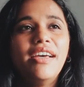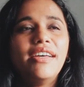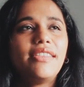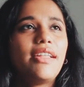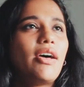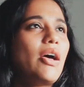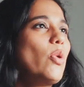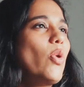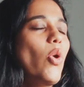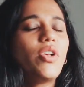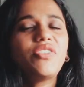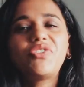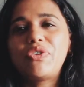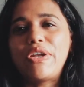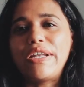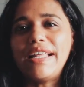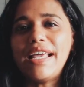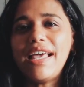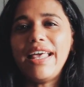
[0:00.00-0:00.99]
Now,
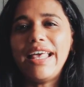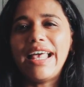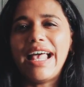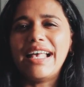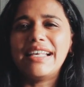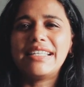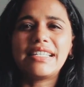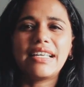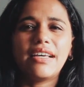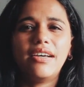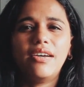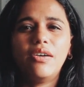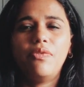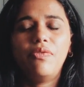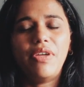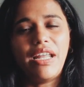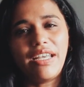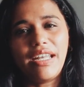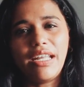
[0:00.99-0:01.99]
Australia has a
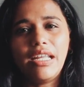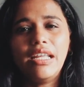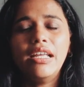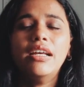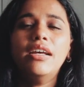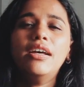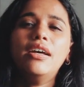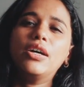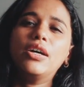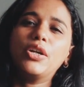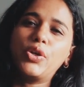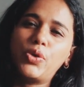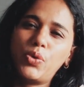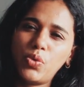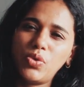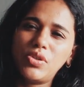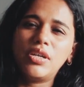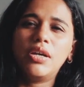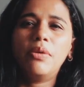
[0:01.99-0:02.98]
very
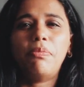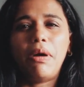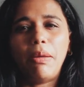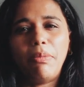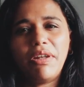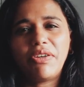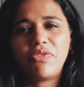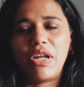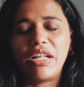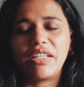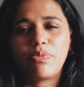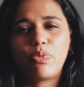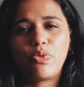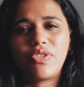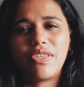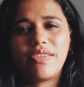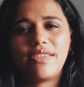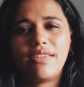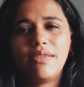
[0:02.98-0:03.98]
good public
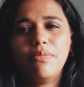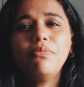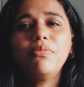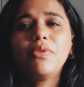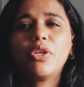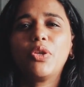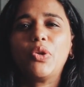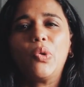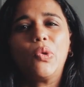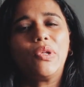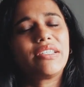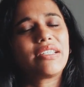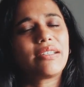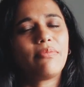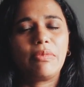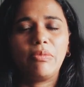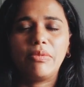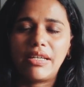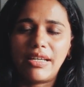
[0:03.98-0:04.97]
transport system. It's
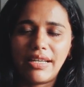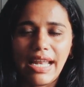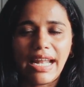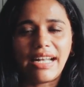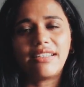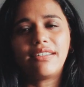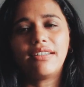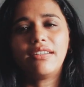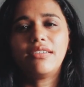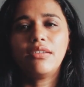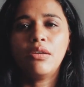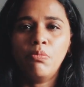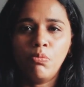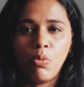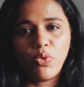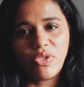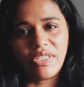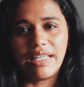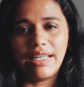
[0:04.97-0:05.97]
connected
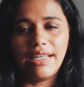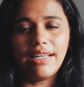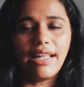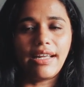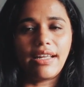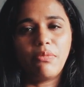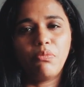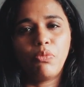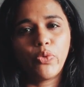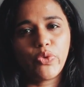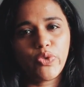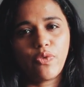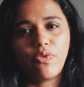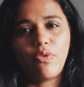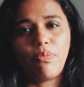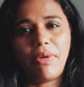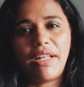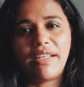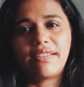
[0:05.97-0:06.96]
mostly, like in most
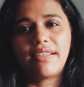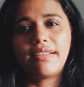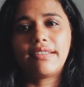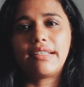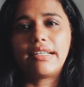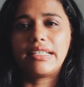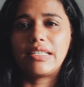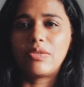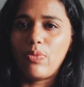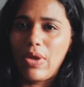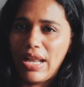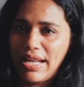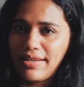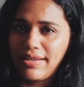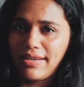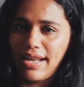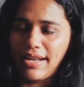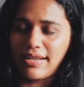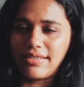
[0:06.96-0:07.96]
of the places it's well
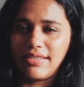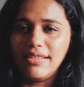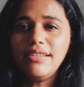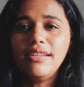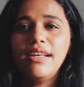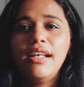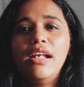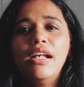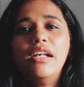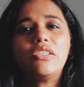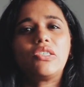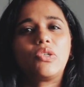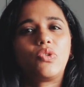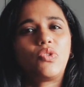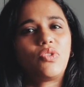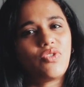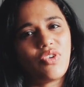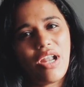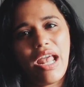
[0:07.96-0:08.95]
connected. So
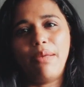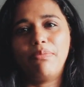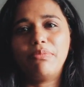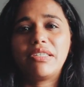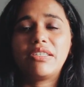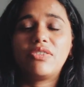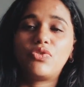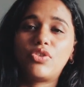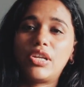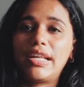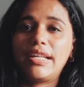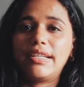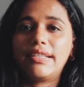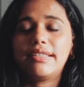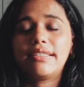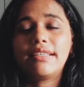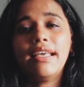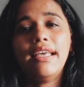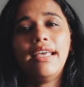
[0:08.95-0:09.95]
trams,
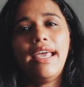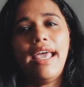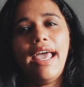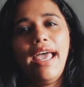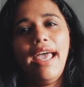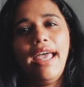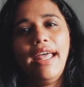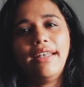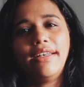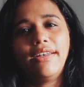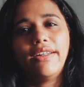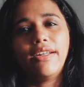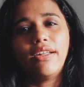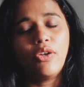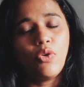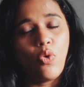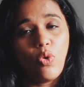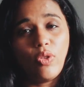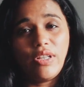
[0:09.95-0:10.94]
trains, and
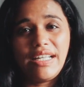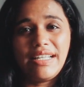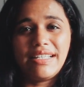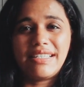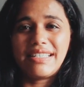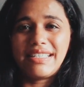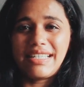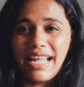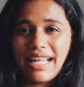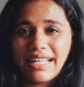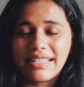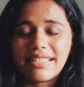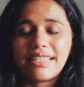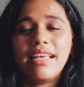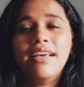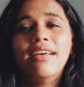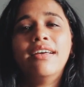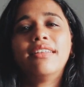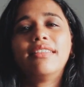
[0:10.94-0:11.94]
in all these
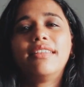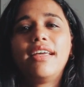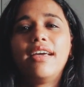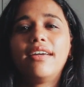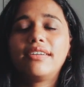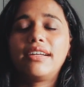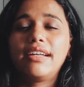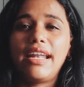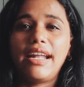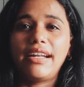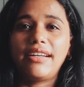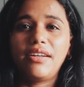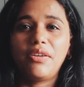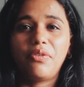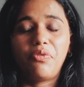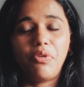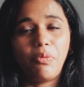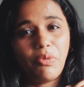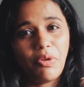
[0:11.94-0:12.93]
states they are
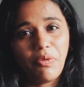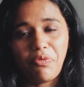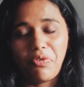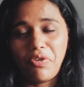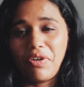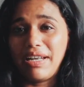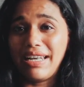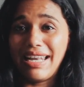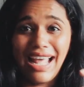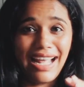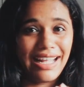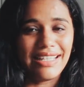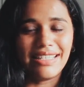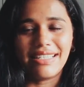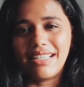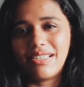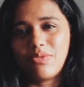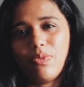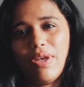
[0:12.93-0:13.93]
connected from different
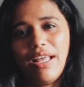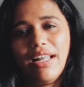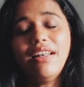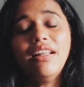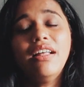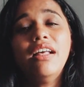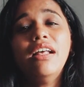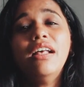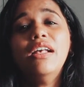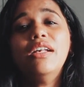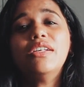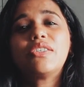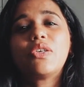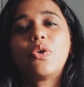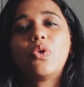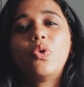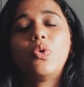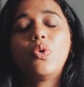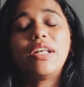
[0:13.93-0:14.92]
lines as well.
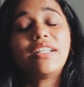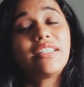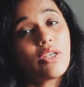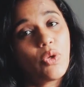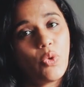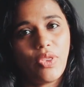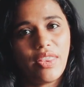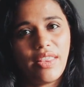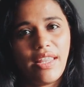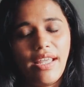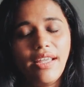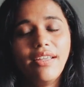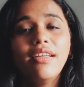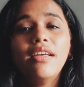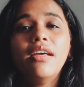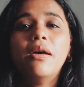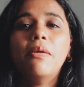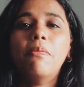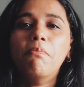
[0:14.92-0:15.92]
So it's a good thing.
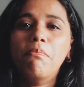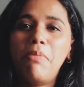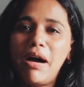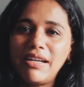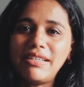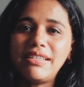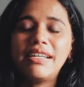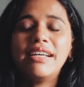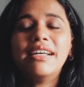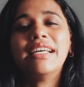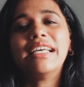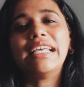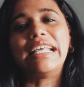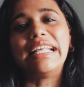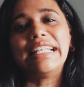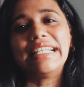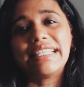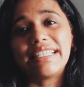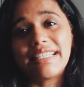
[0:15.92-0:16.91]
But
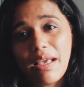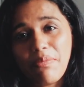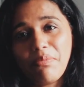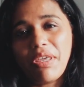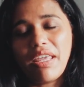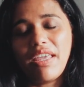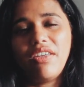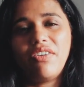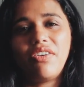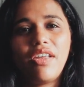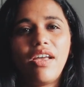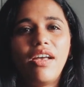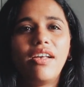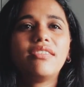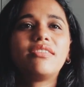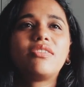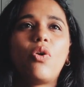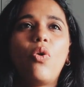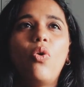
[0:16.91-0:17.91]
in some
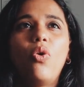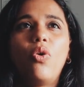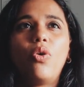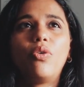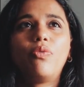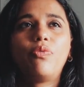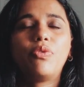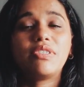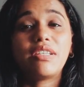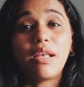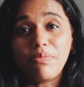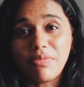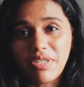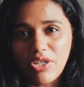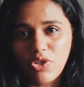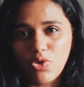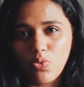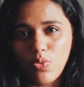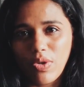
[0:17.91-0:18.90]
areas or for some
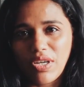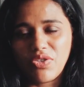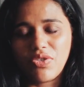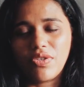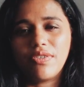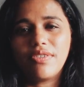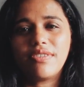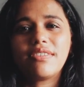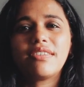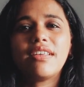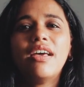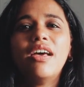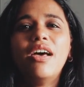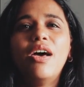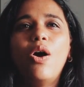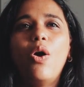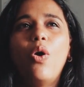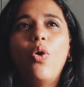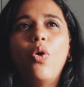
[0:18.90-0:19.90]
situations
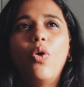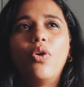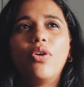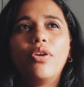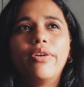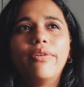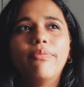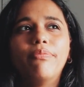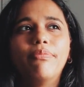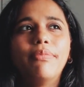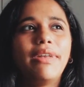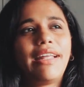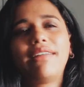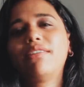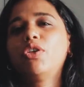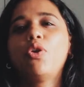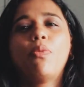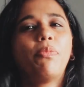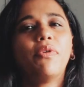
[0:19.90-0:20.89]
or
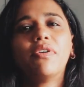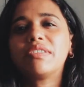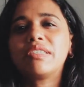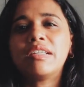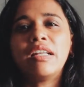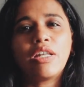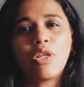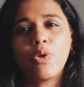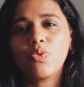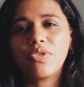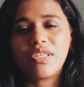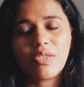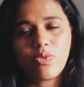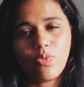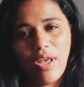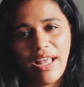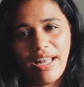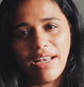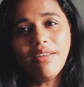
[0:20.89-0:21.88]
like your personal use as
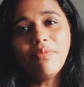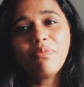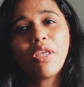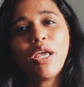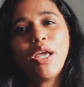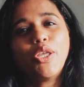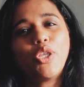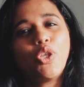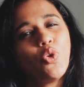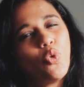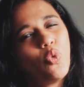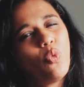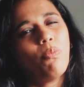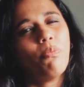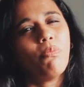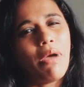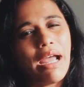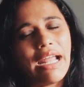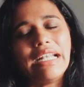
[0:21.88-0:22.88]
well, you
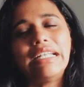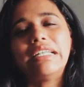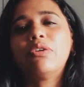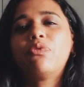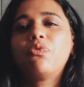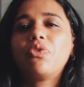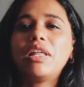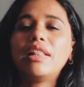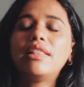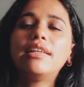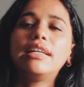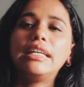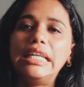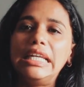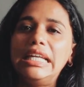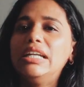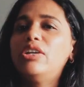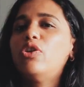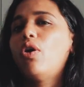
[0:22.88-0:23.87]
might feel the
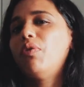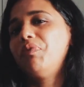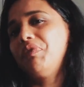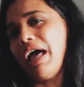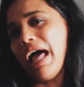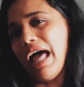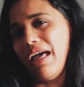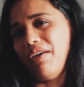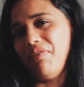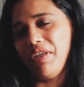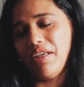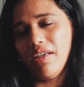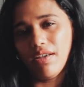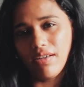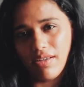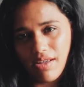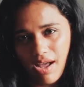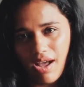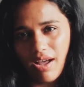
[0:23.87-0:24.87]
need of having a
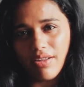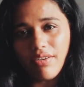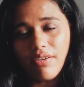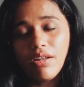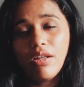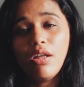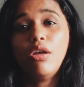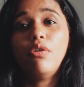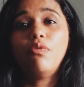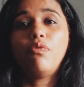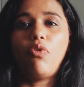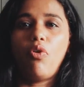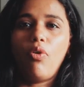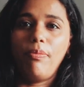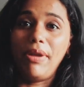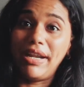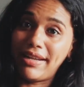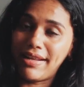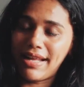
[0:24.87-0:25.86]
car
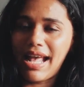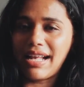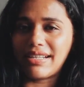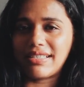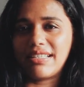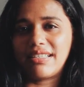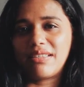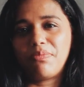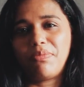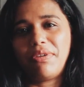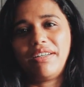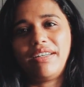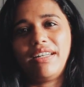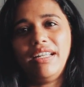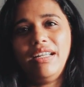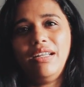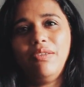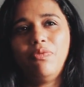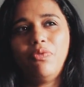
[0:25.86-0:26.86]
for better
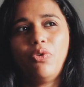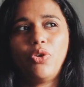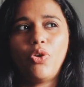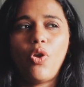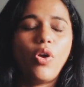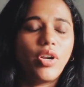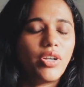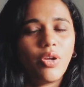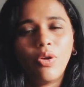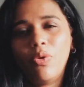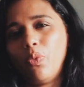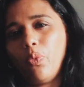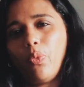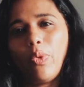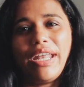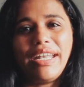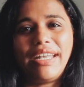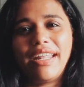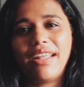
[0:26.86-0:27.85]
accessibility, for not
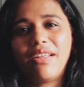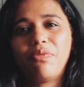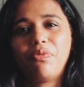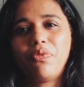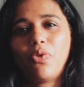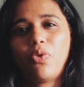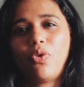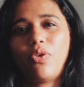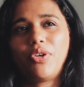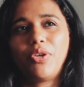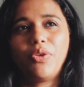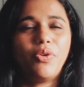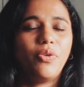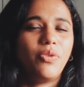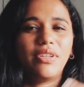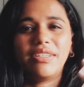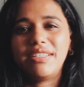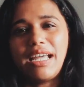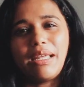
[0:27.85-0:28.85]
waiting for
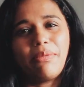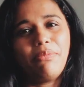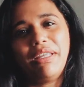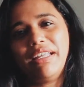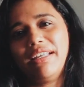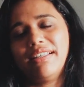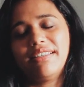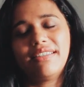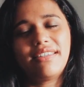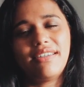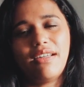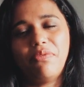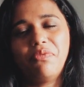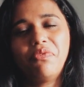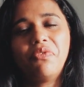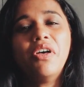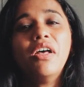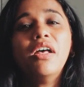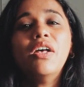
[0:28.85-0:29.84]
the timing and
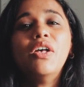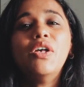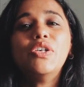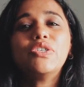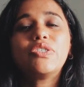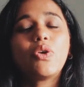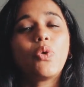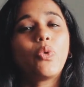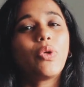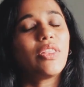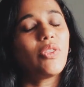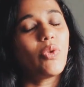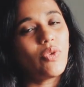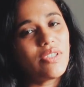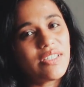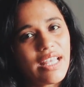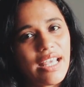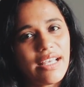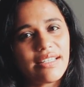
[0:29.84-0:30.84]
stuff. So in
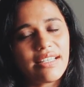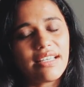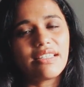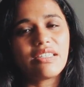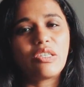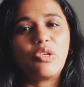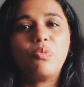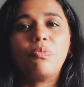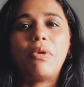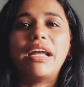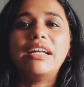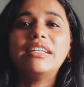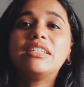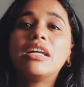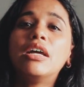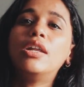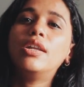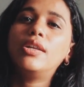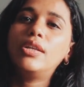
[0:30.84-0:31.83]
those cases you
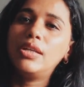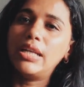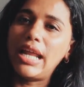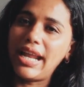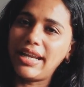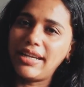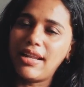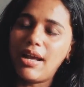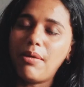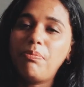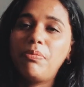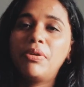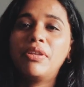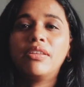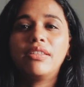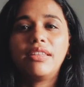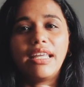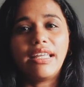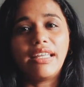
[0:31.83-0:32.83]
might end up
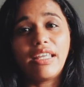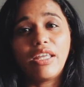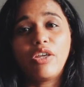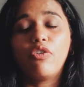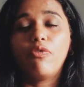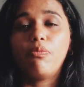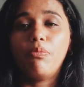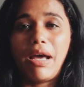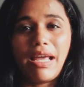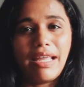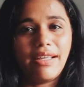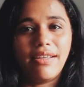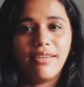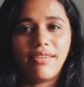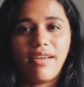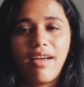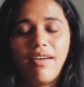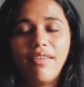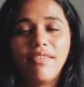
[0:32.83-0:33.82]
thinking of buying a
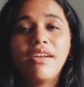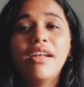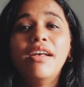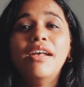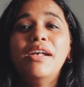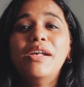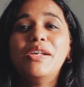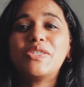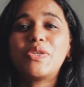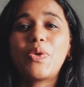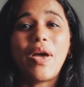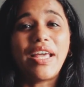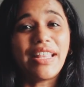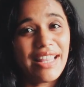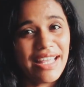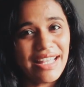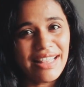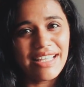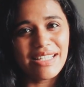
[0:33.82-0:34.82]
car. So I
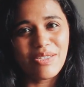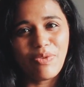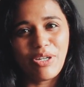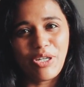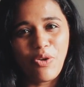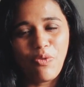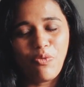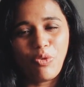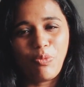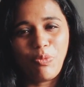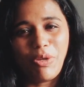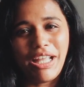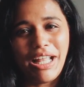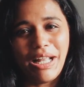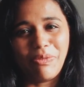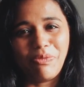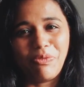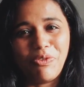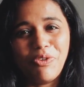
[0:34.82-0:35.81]
think this video would be
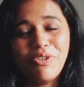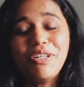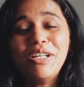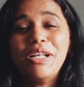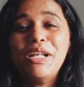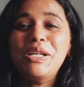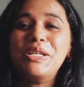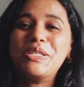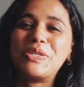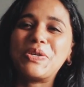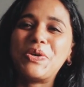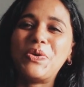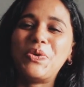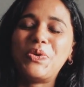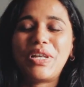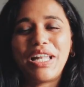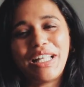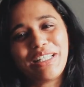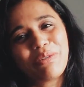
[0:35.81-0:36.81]
helpful. So
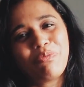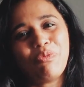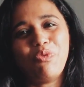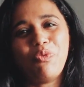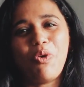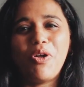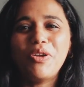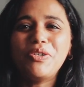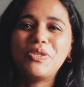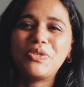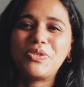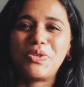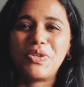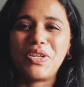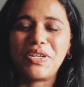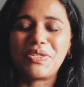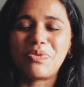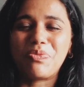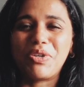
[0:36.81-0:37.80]
let's move on to
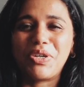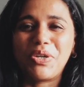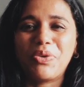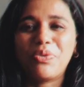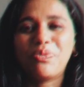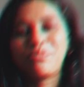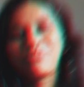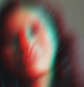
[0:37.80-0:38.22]
today's video.